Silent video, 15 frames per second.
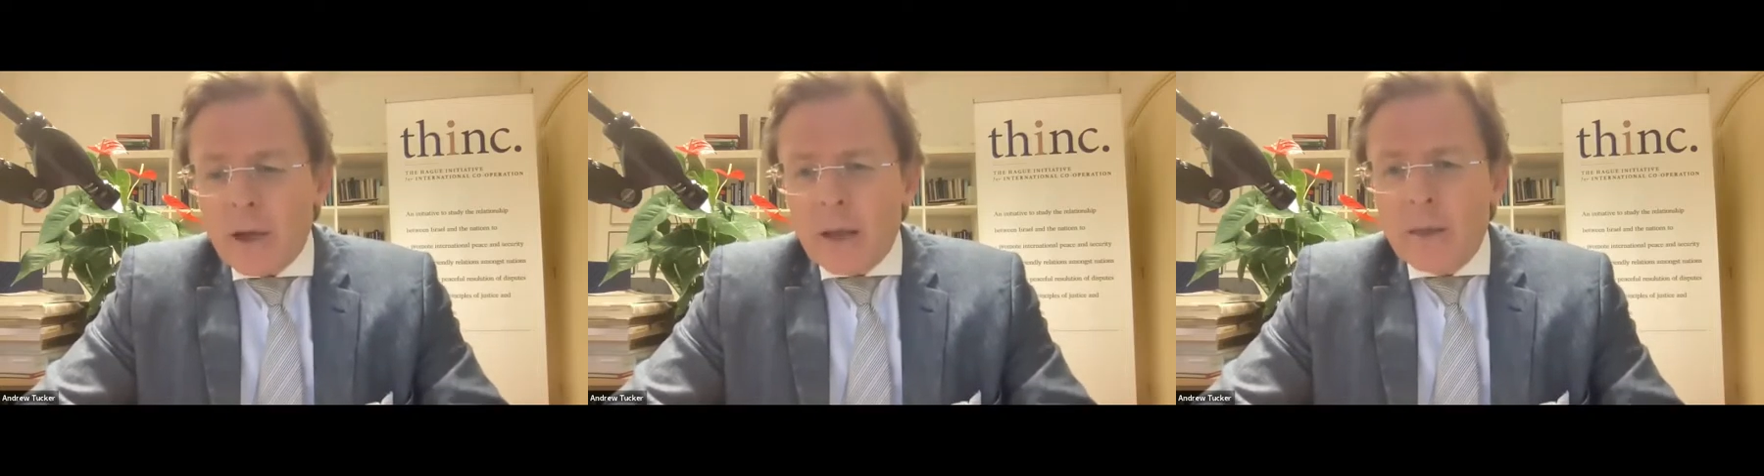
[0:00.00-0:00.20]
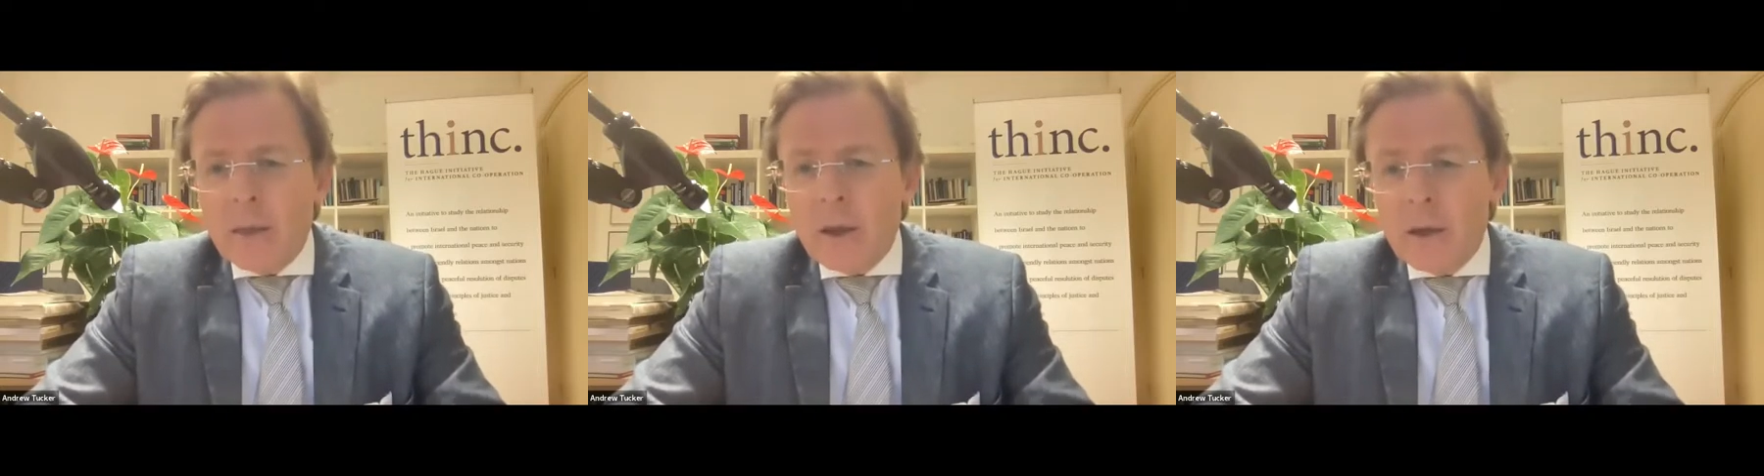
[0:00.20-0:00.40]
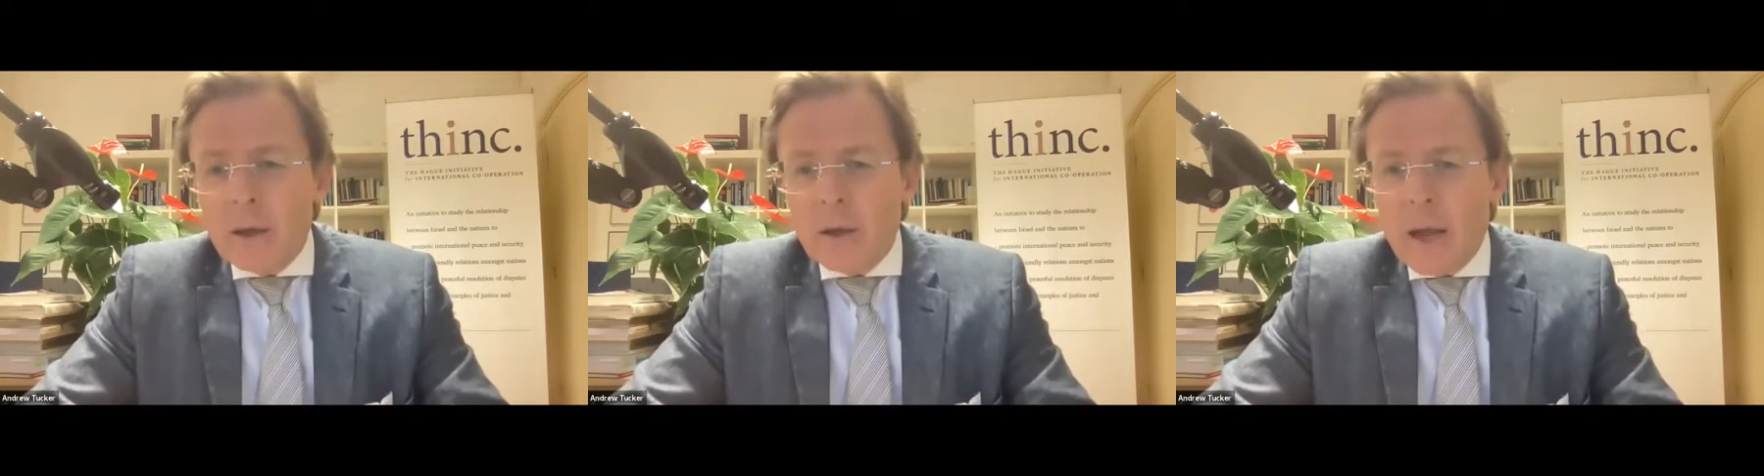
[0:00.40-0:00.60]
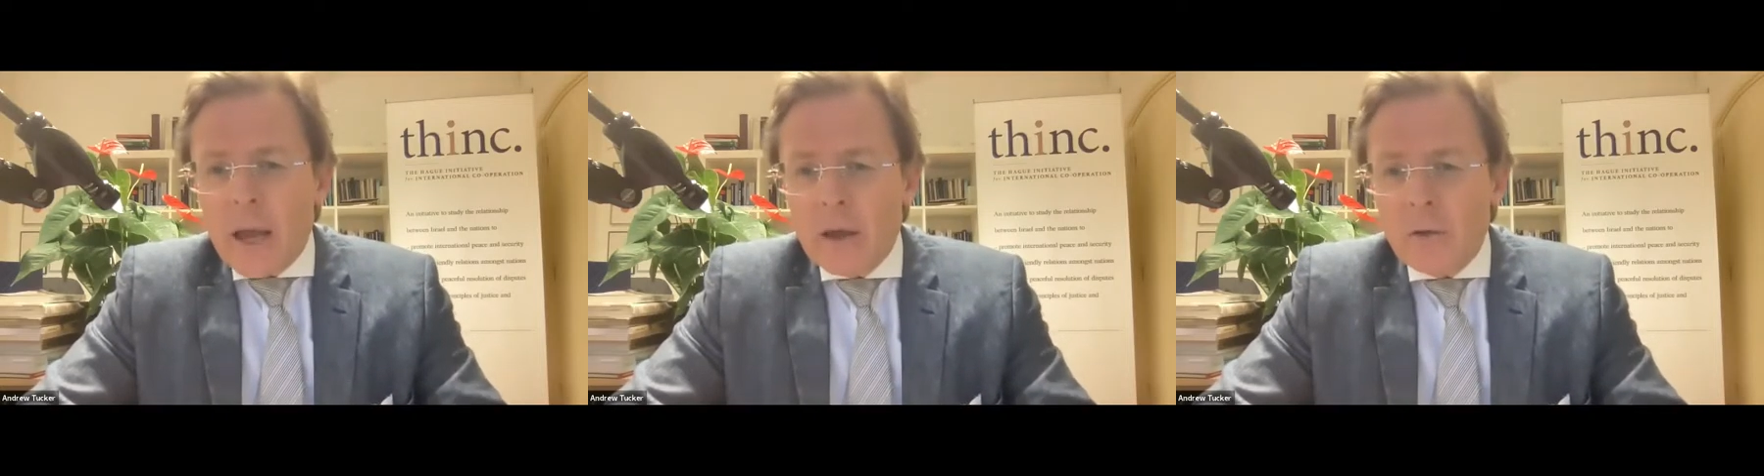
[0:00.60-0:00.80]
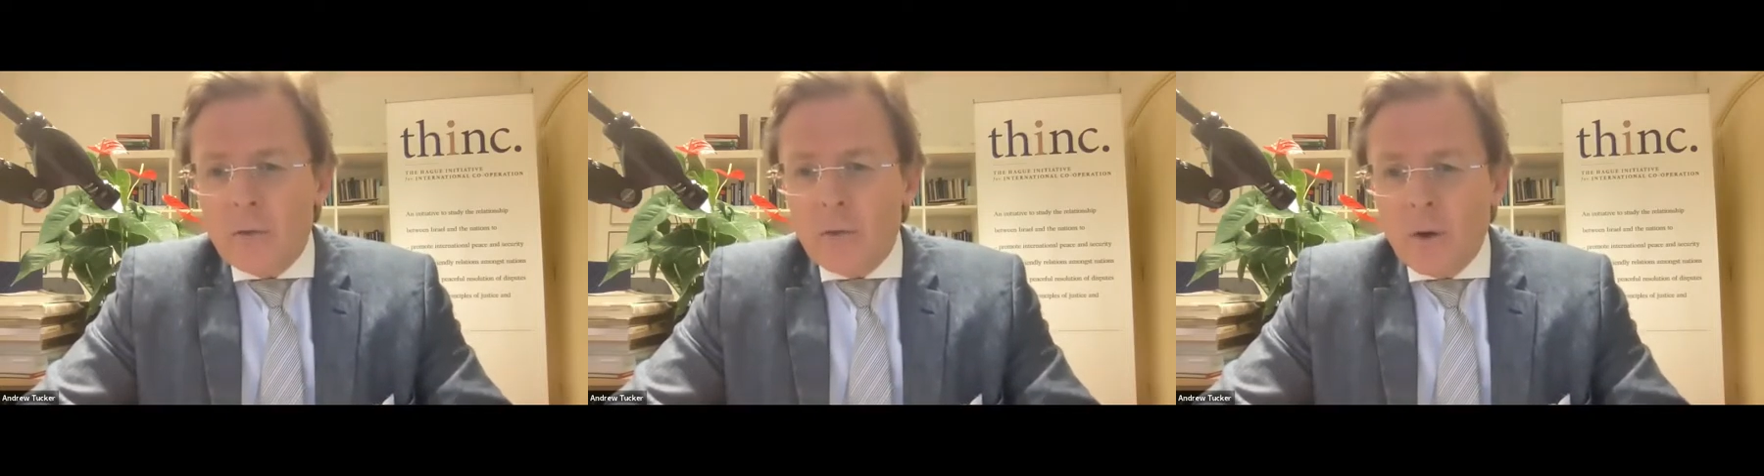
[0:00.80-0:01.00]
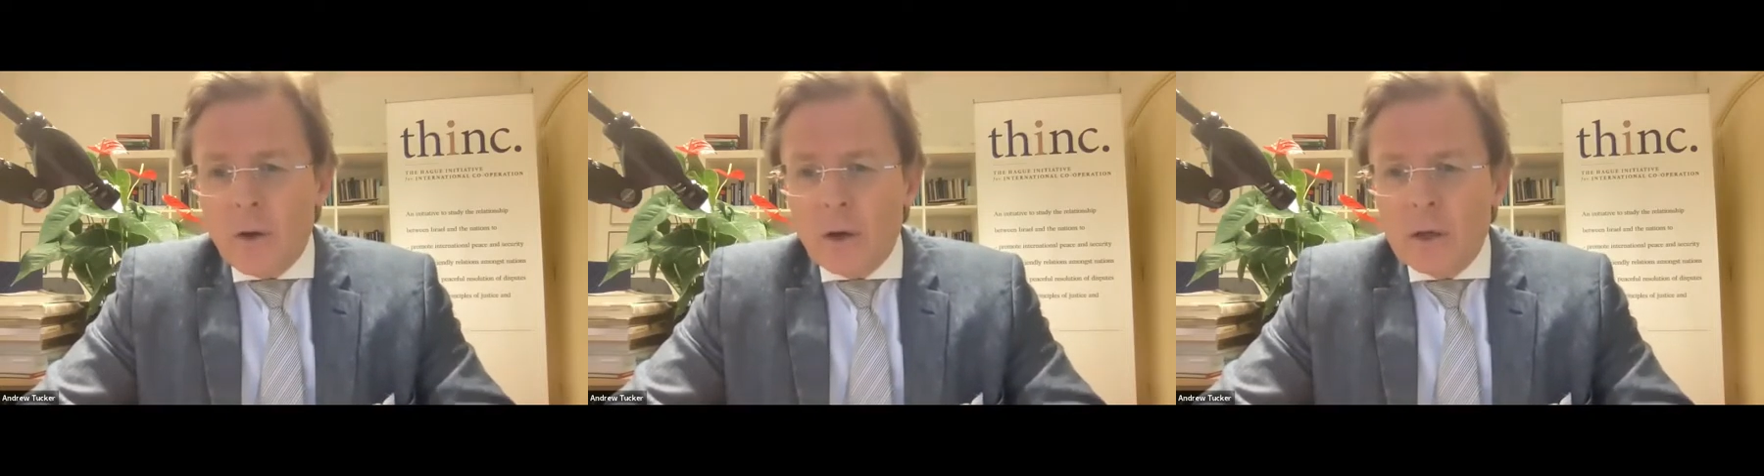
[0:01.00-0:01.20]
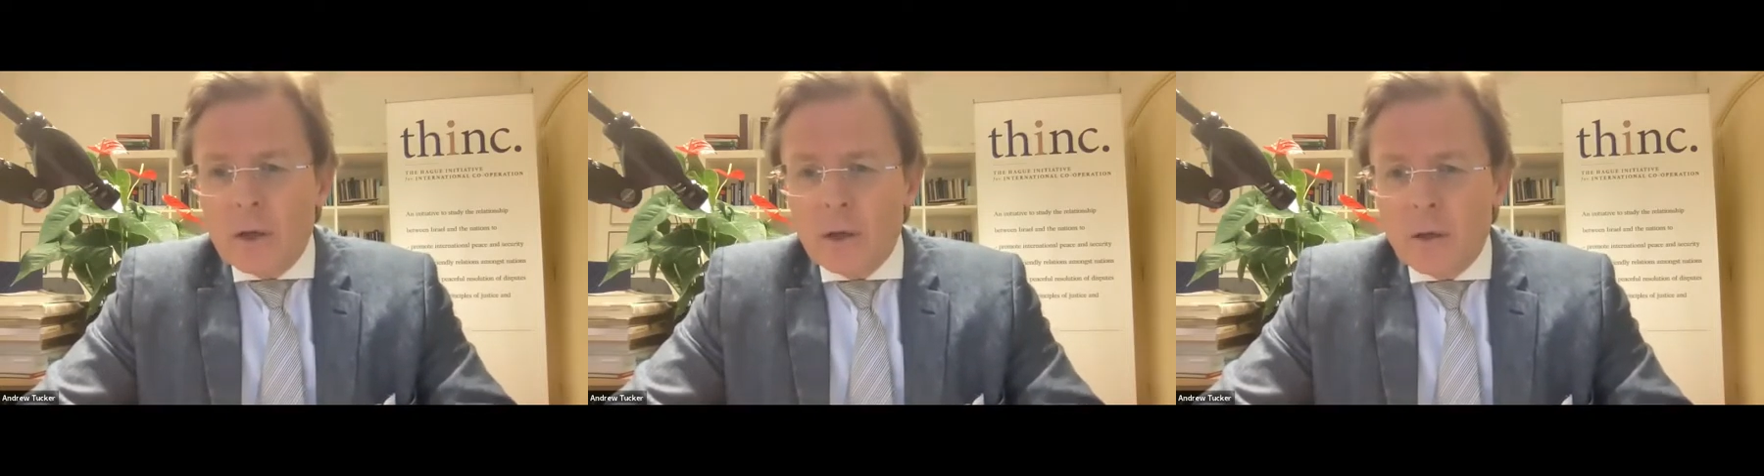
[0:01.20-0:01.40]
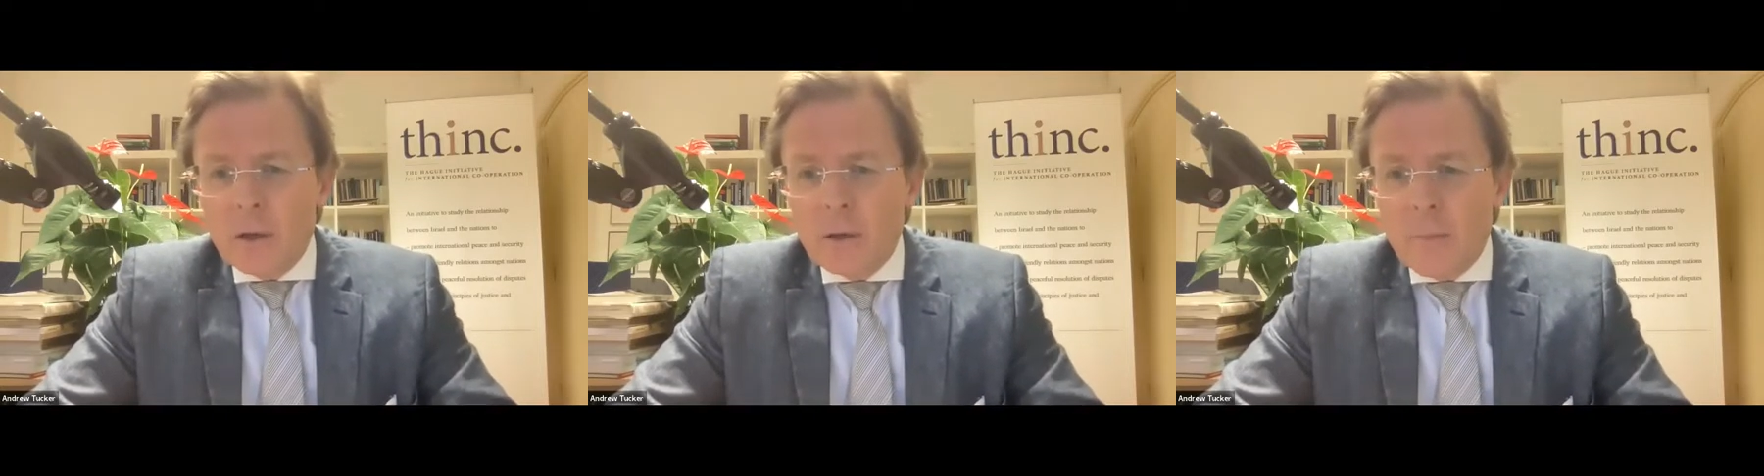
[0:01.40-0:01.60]
I think it has very
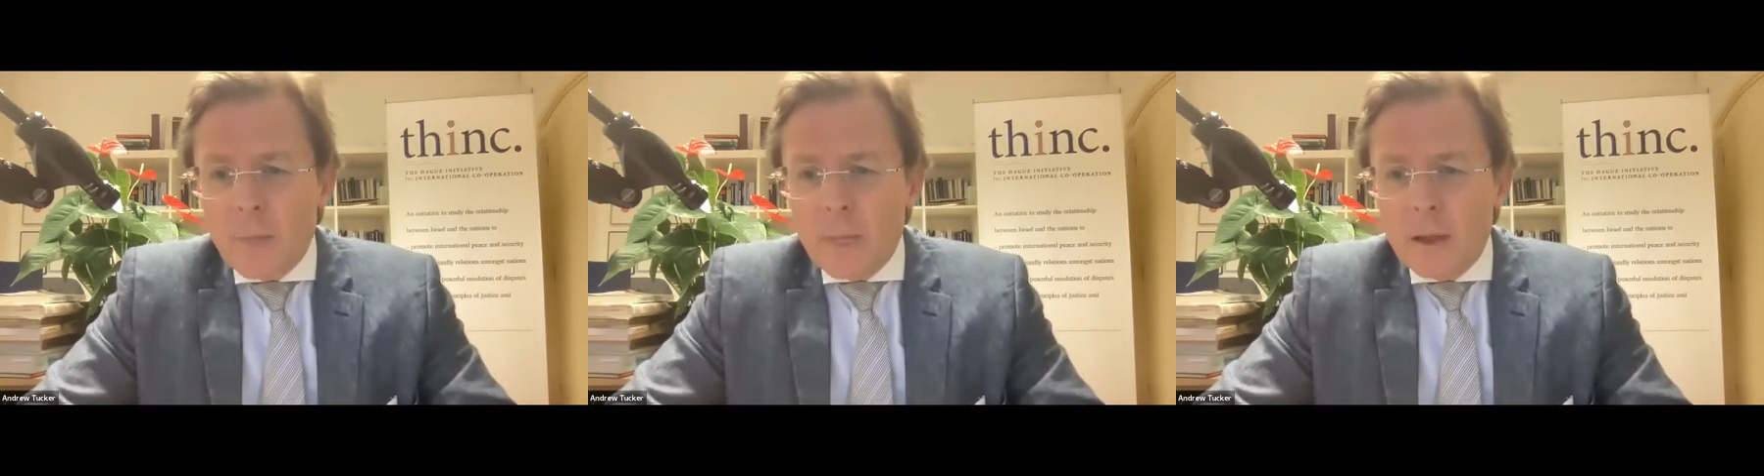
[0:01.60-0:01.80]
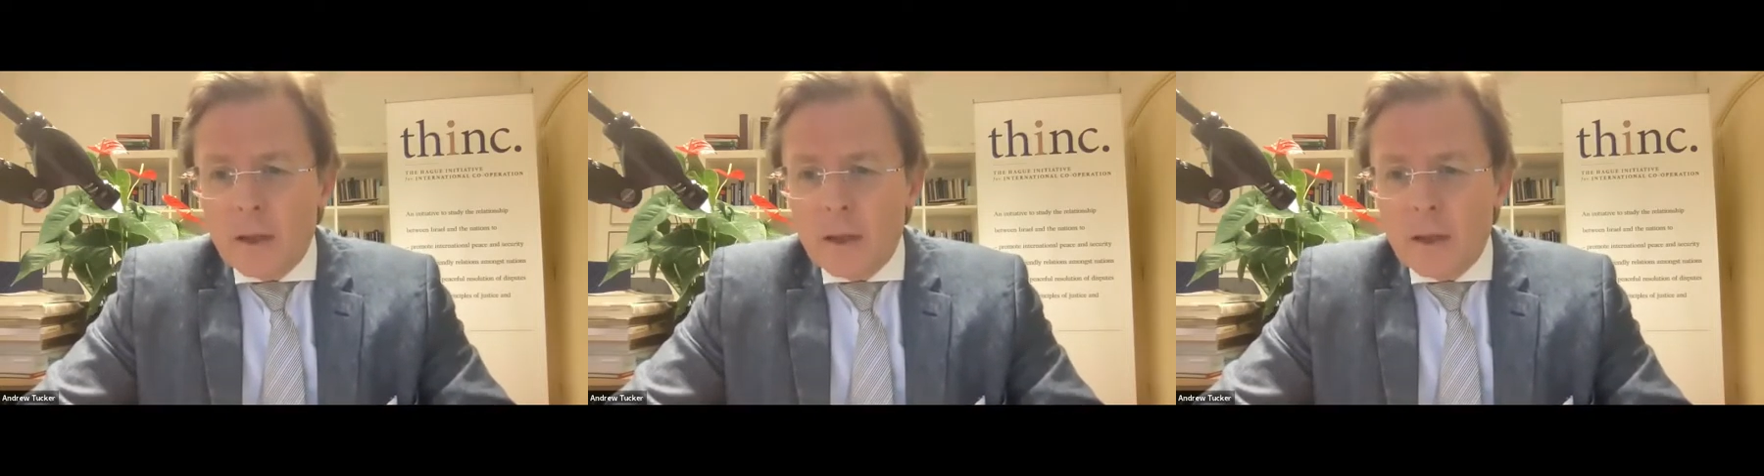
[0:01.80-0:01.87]
little